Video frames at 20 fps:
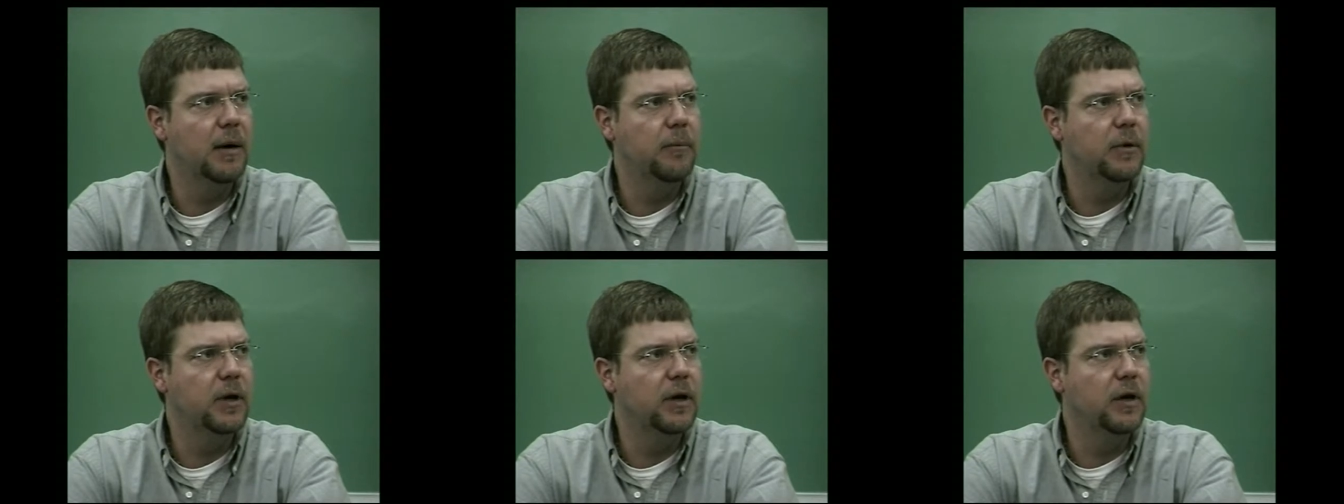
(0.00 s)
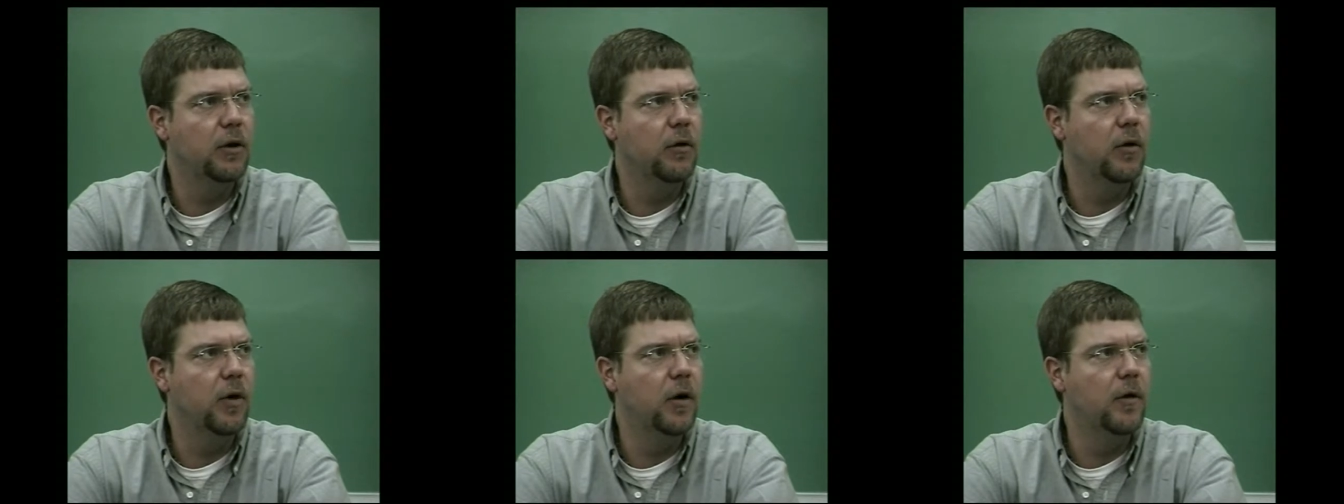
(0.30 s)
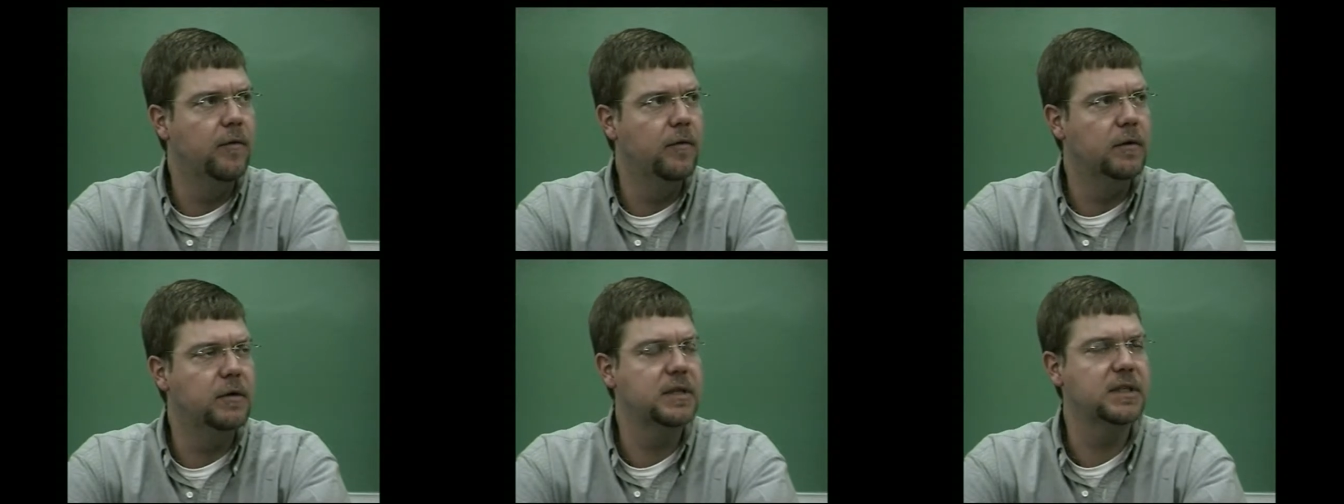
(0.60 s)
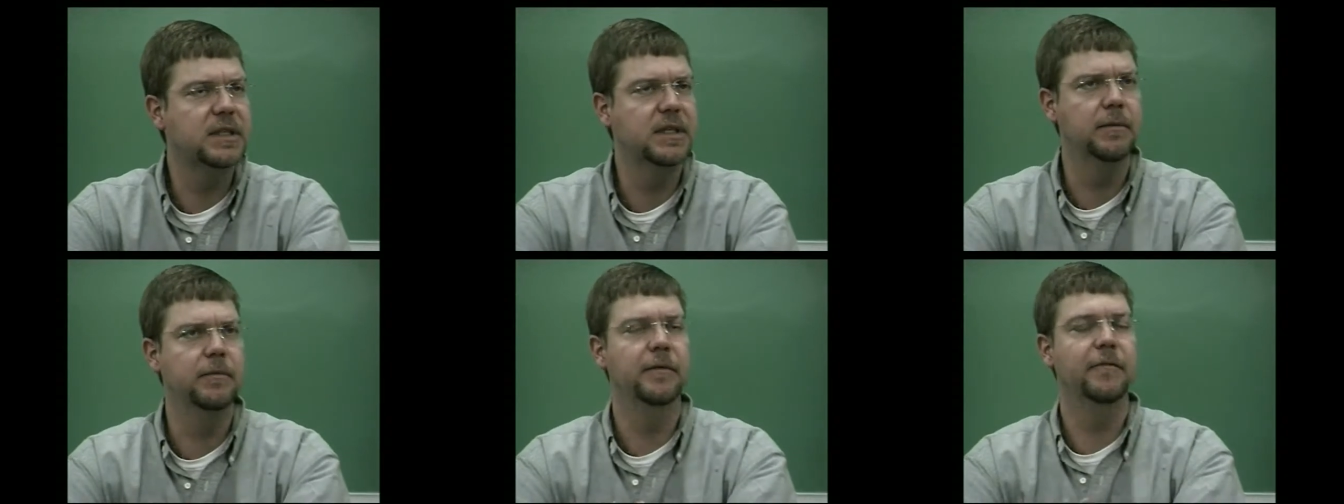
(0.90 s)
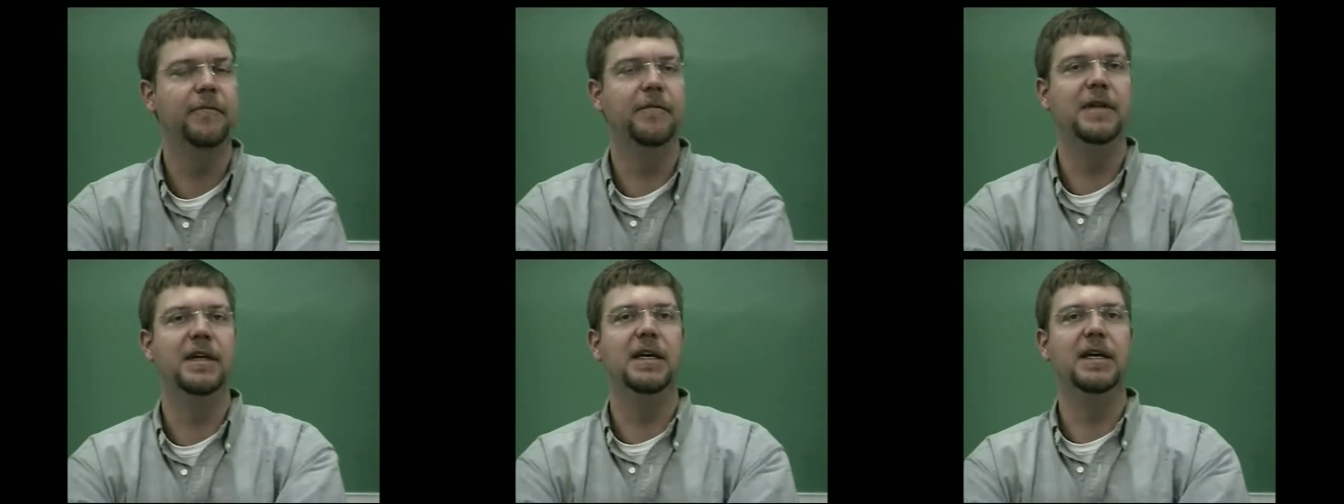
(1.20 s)
I'm going to go over some of
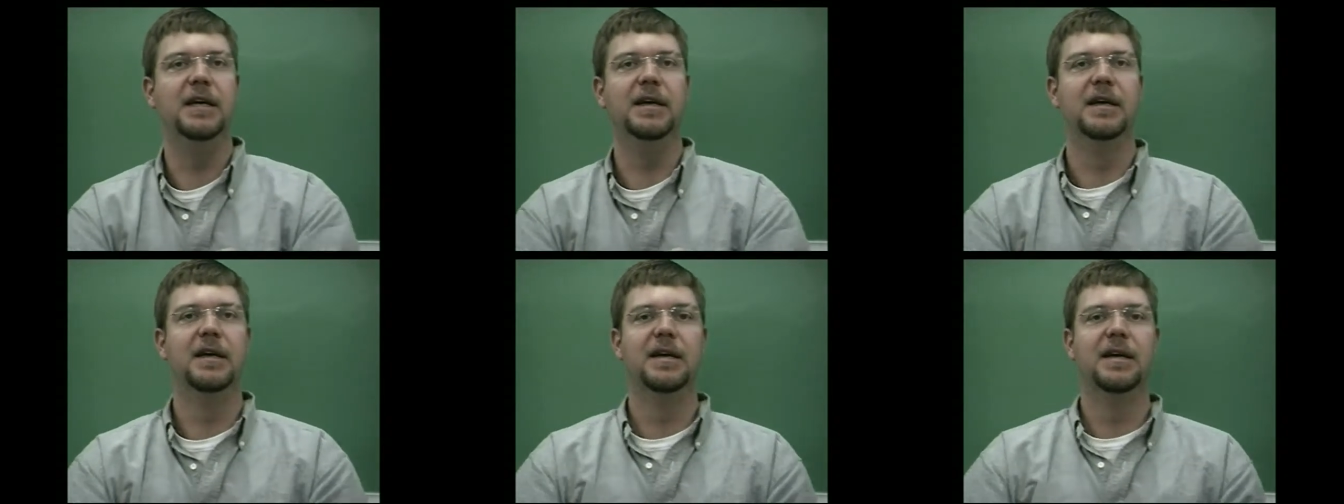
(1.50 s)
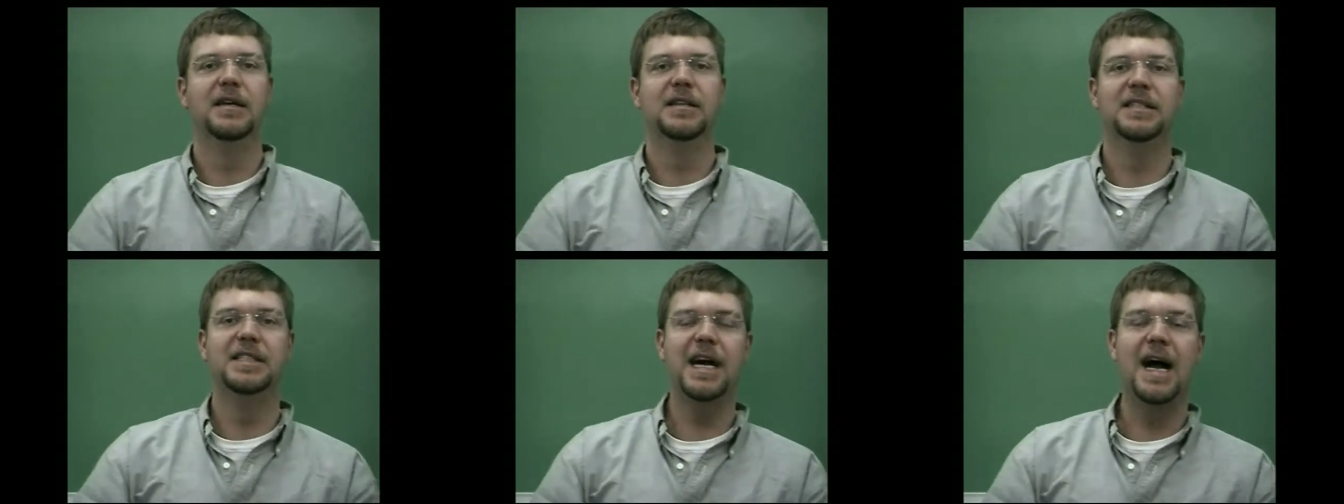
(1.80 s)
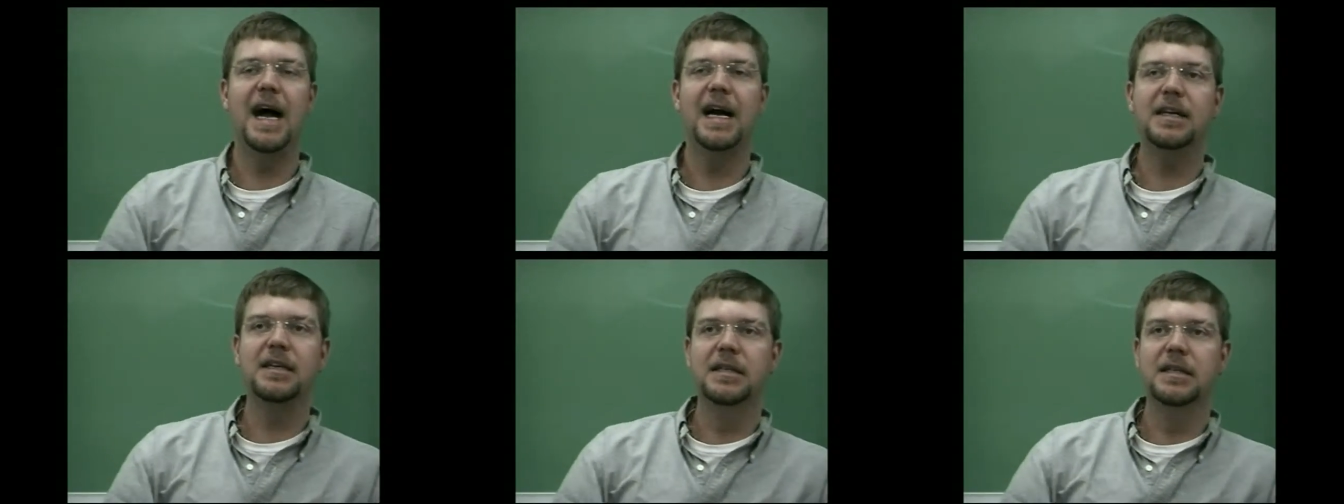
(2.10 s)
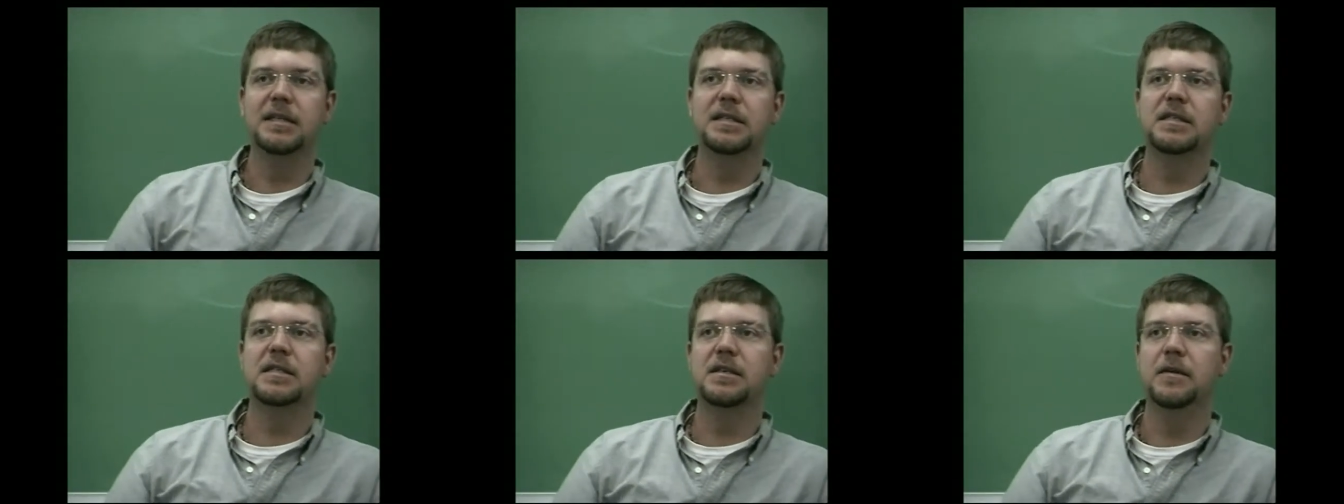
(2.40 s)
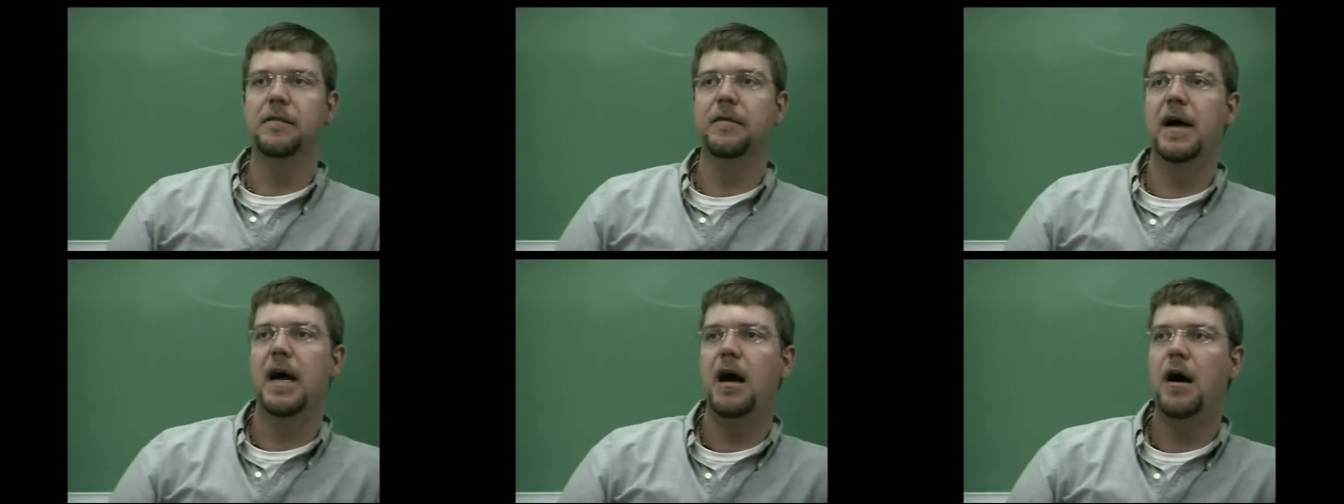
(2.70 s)
the tactics
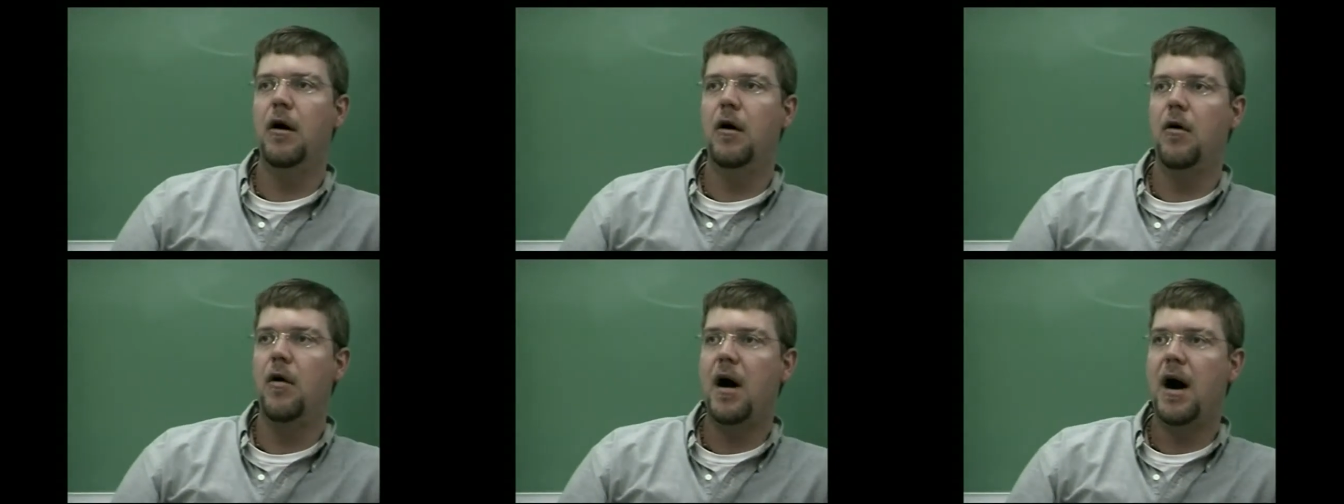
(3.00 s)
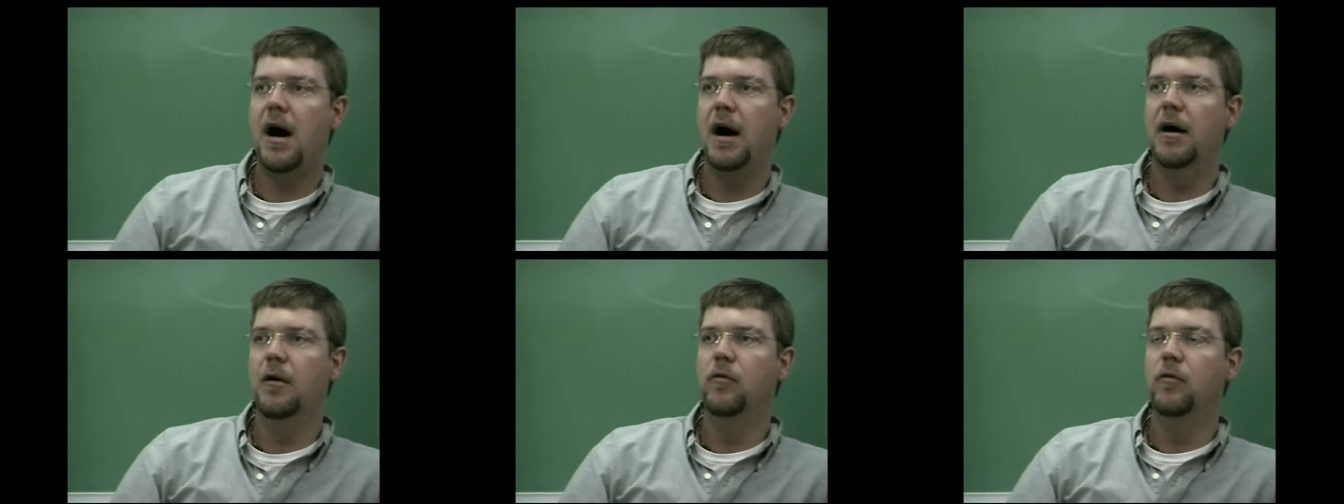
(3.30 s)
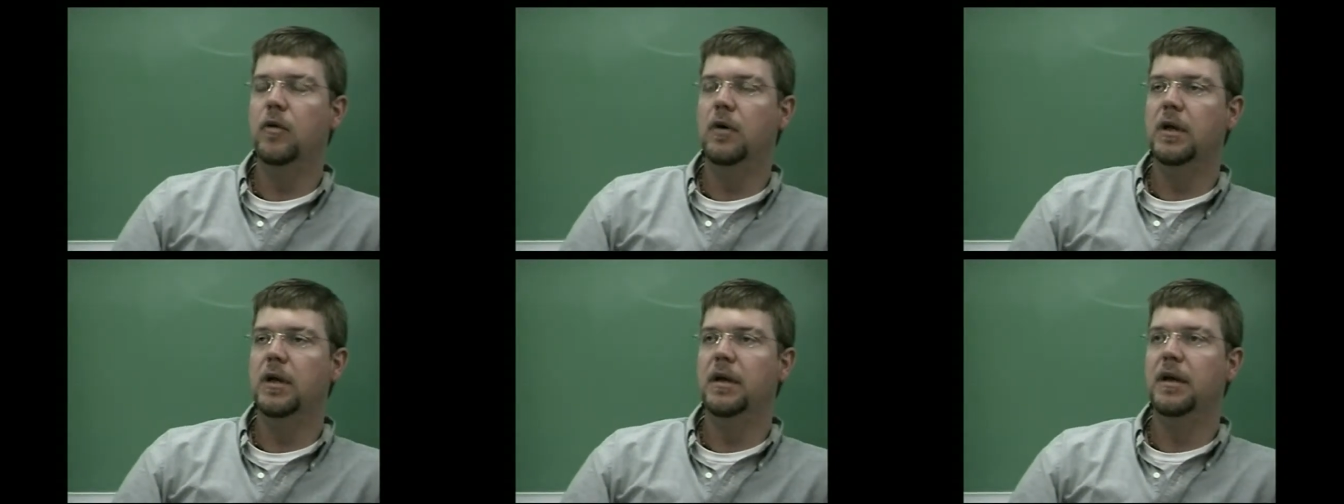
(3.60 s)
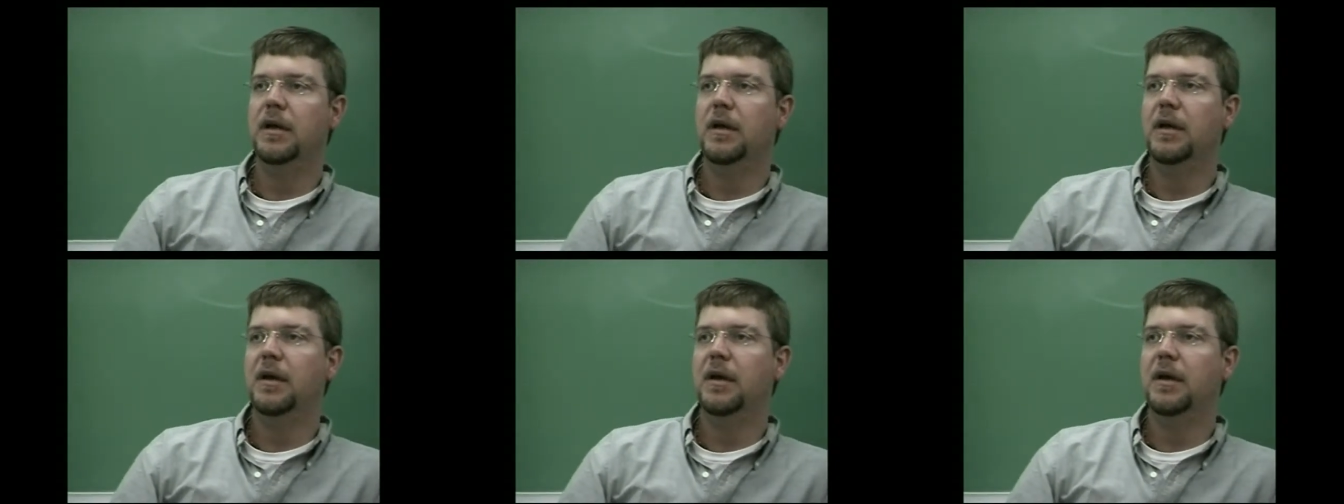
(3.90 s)
of how I would